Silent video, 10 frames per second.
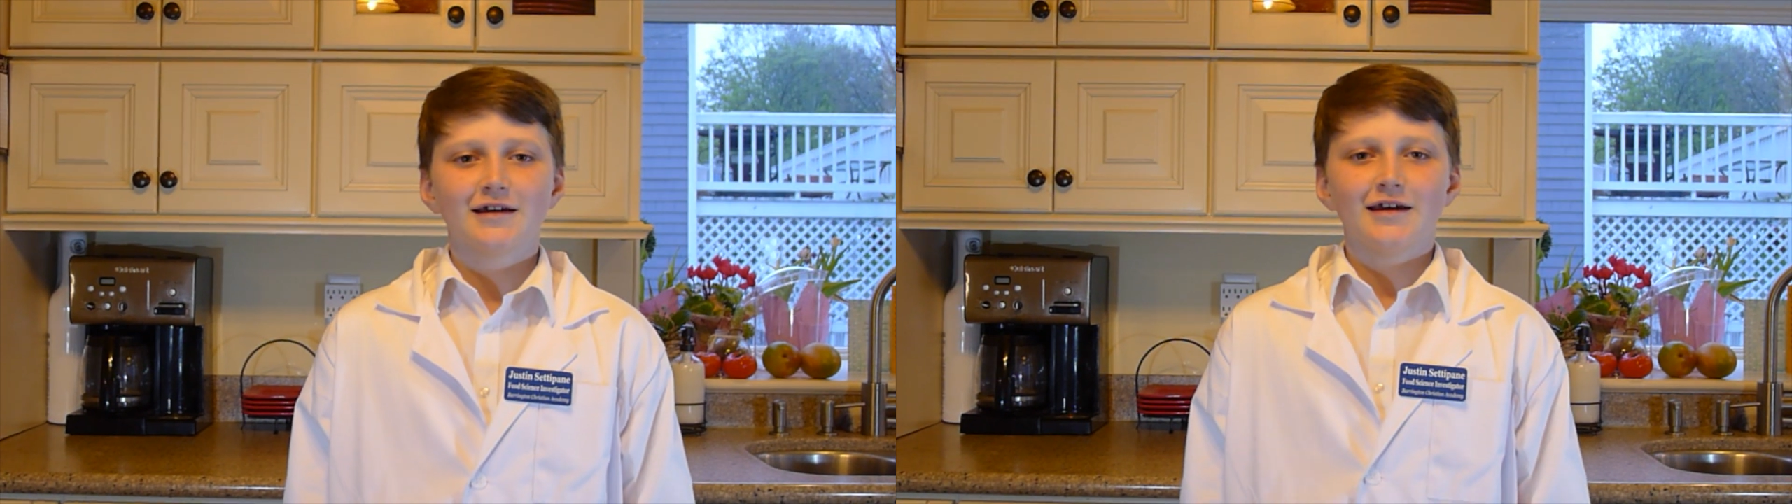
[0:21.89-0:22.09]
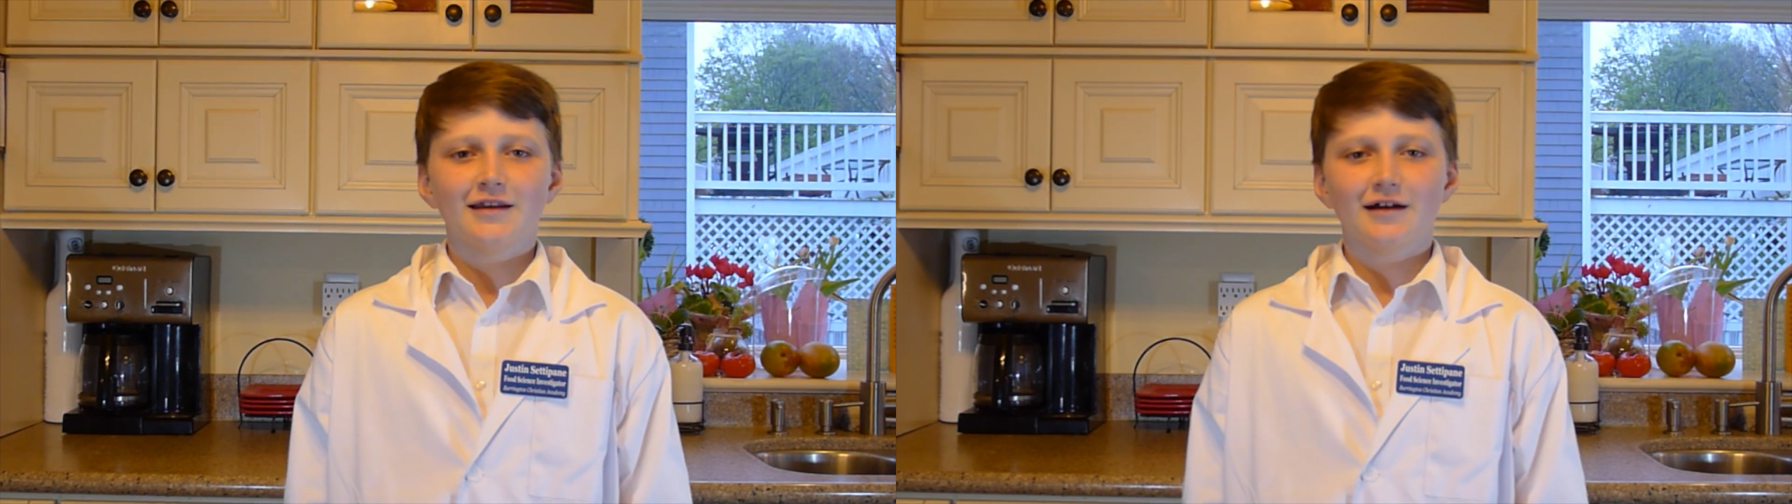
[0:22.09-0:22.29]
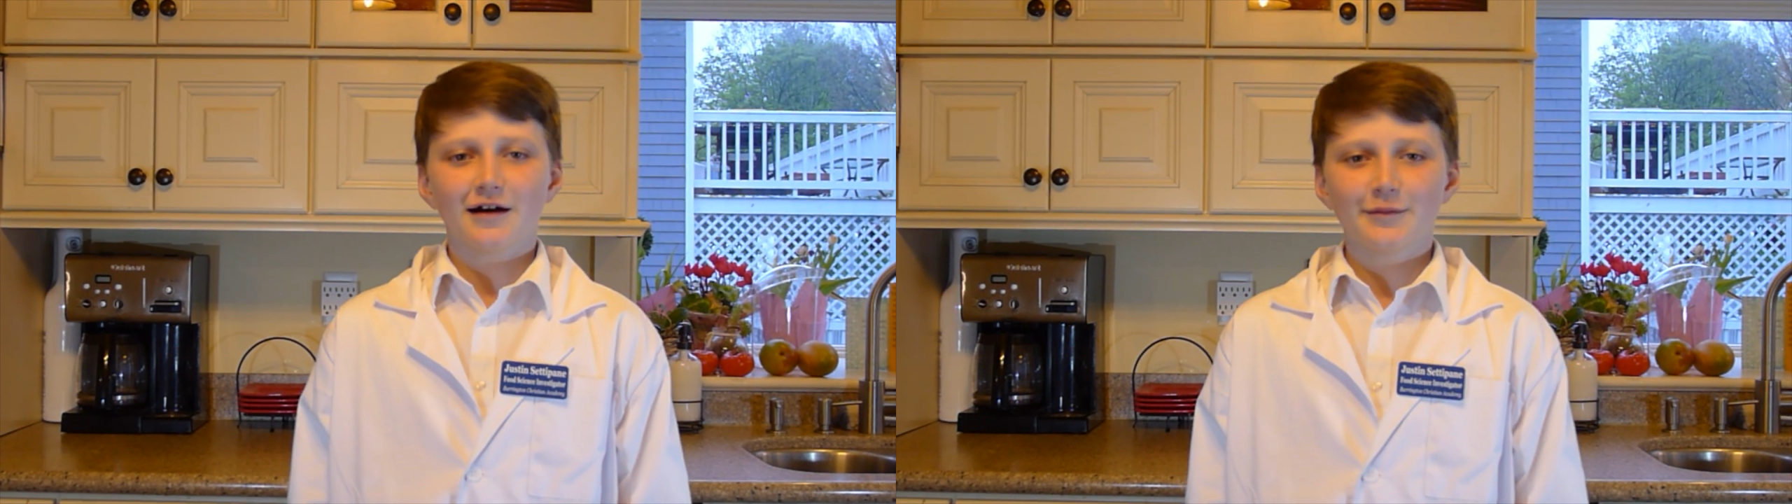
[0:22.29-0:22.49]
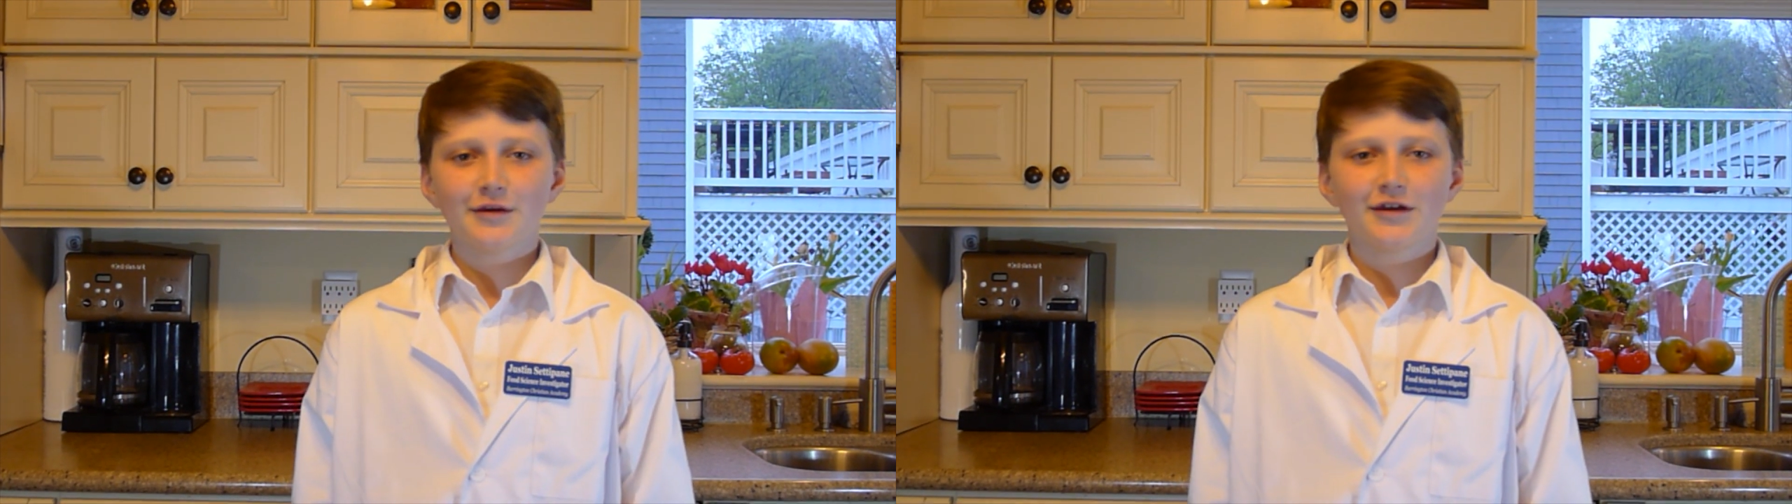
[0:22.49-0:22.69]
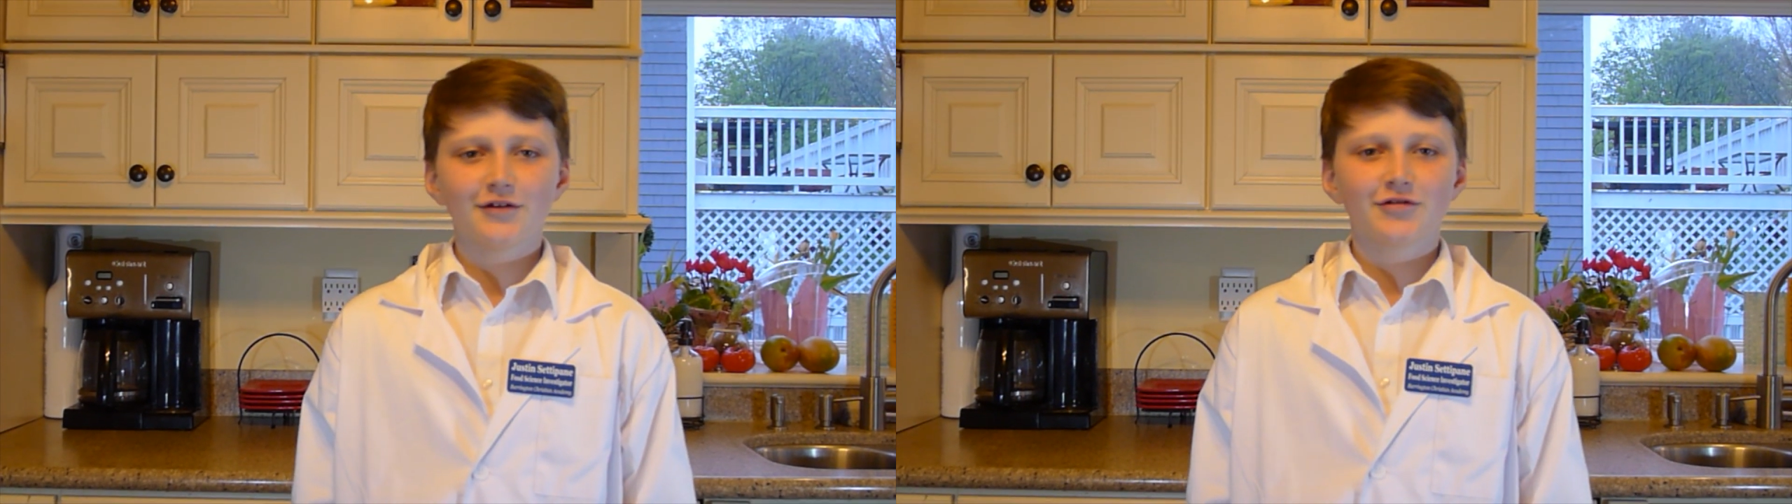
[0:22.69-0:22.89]
and
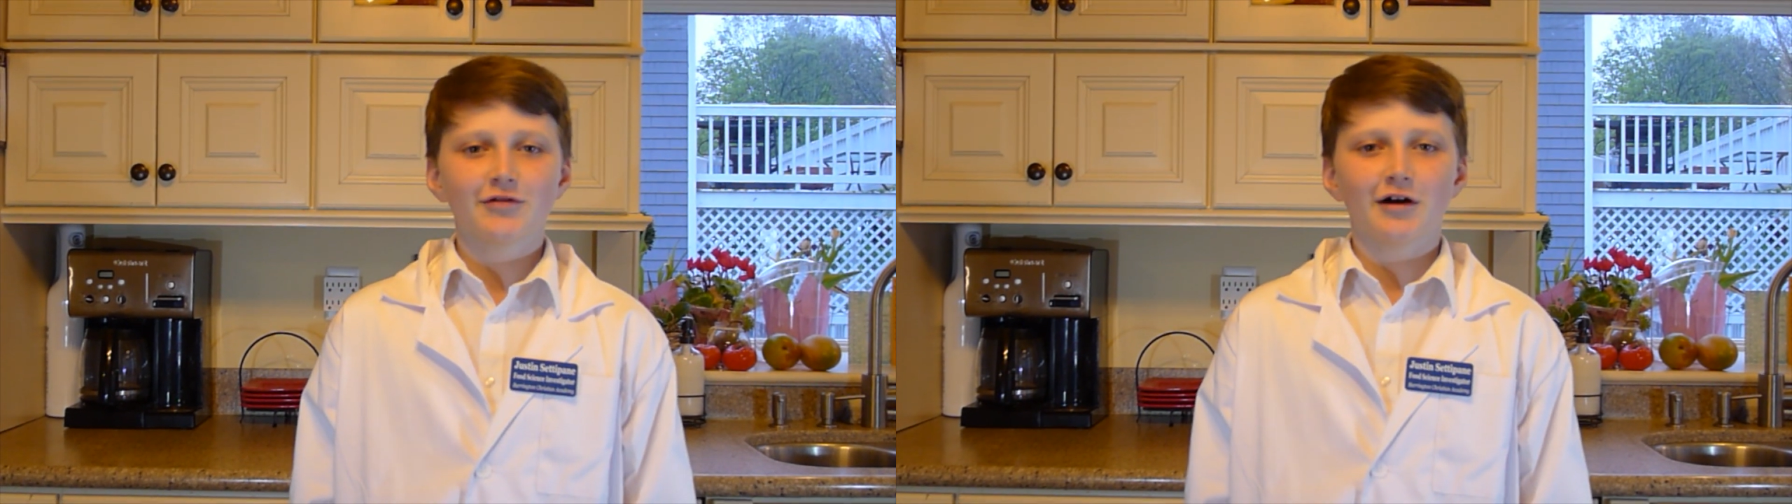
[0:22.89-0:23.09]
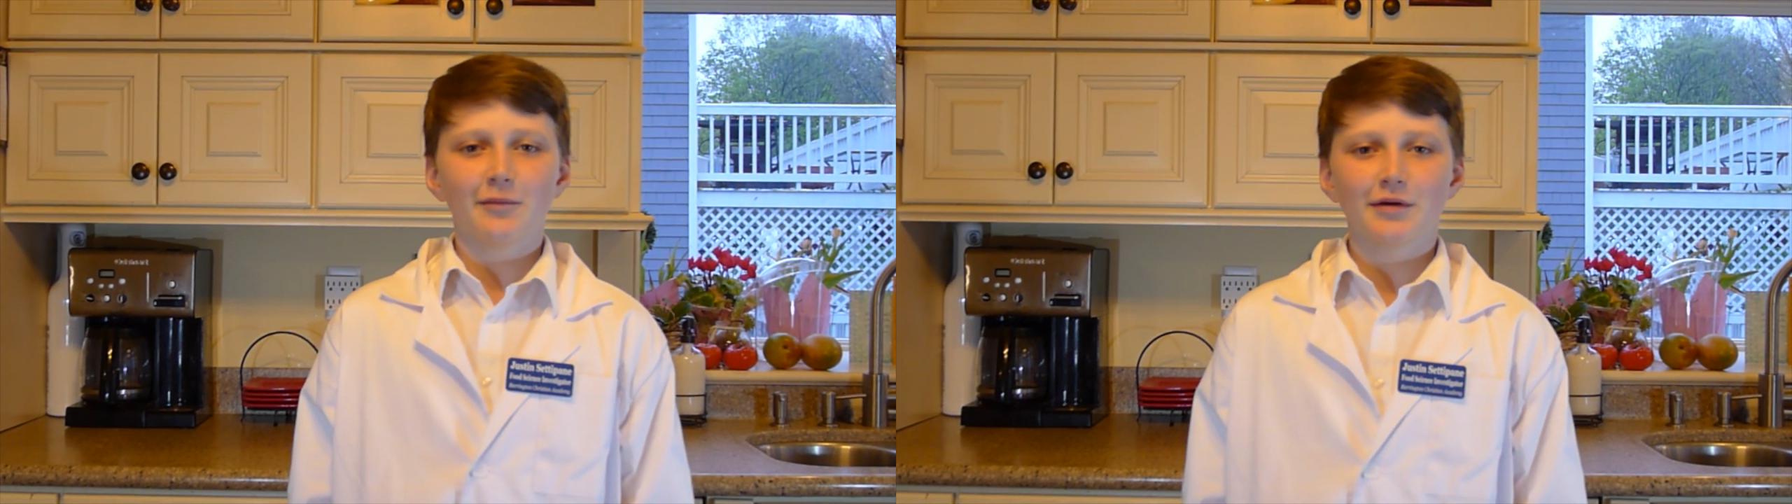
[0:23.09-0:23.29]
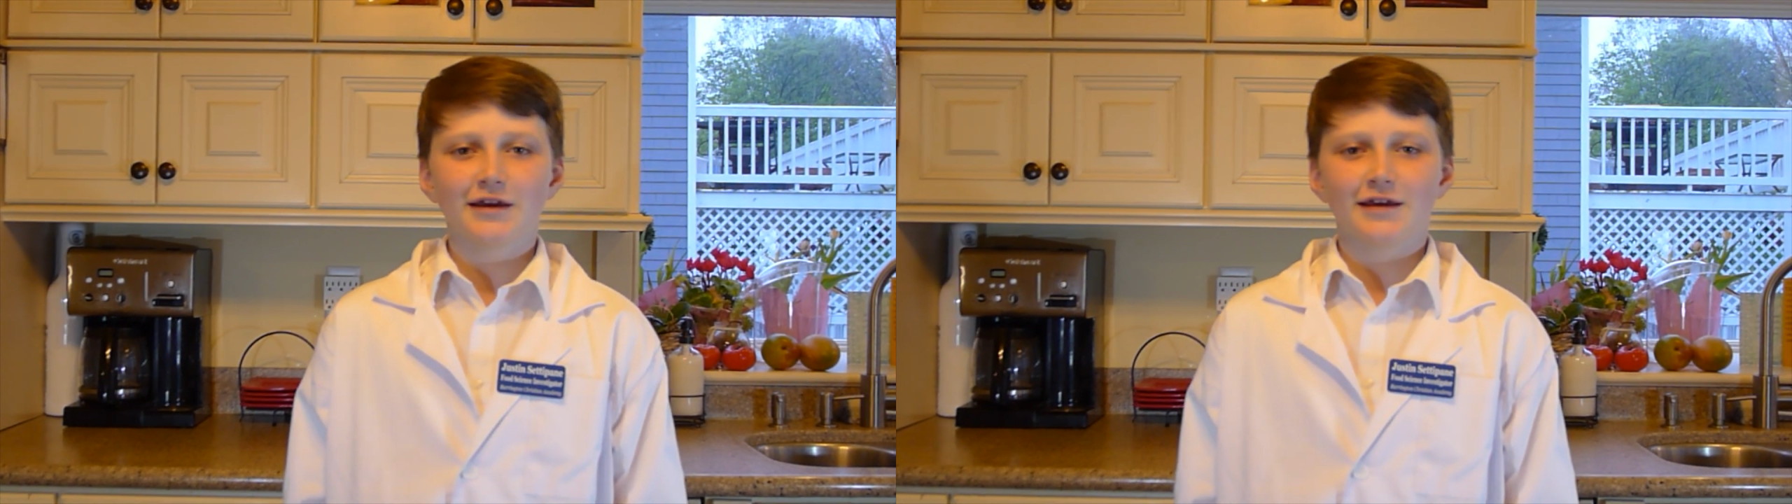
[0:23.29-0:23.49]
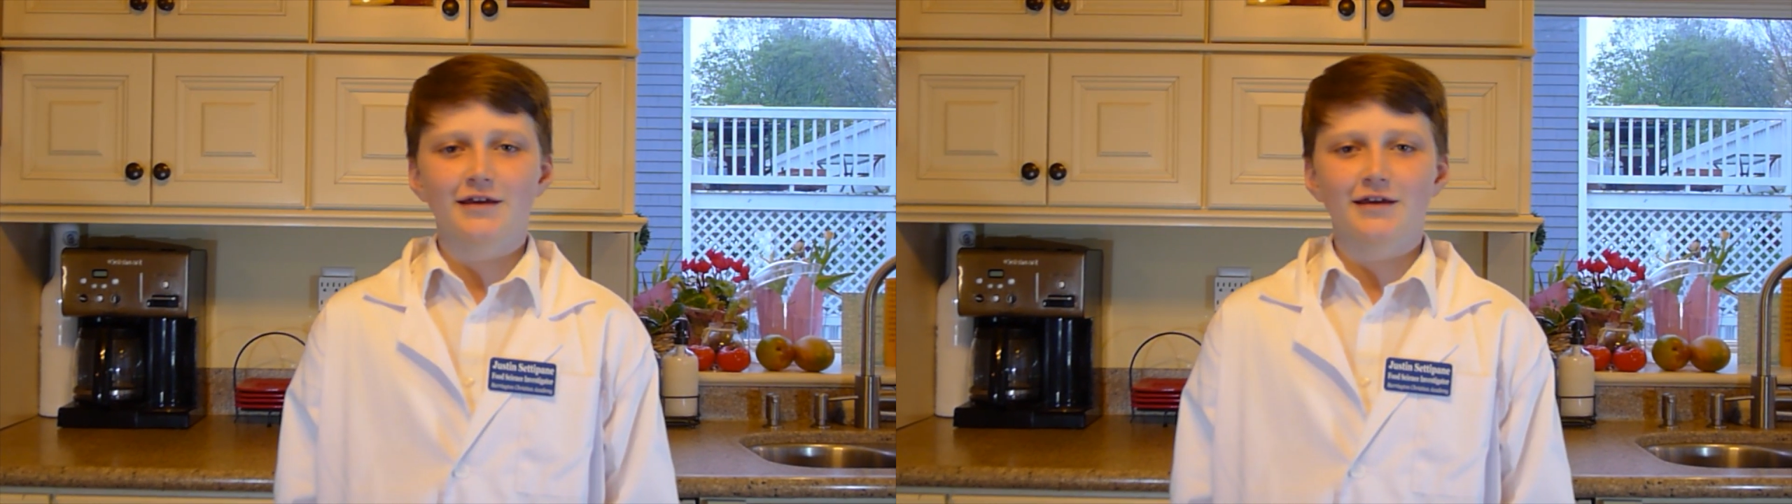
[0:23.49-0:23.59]
I'm here to help